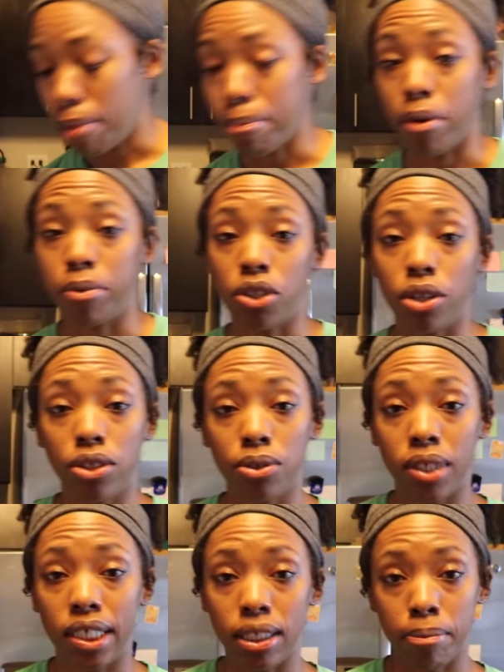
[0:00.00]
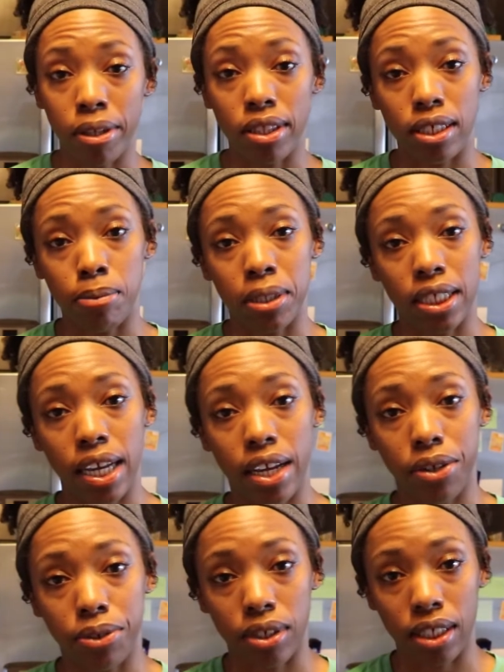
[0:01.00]
But what's also nice about these
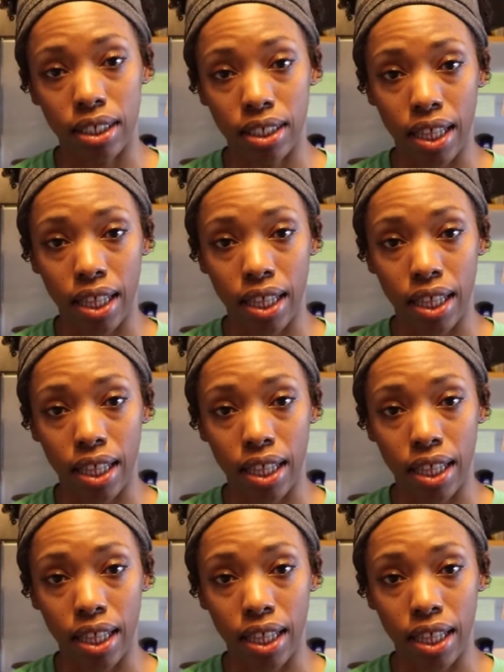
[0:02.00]
potatoes is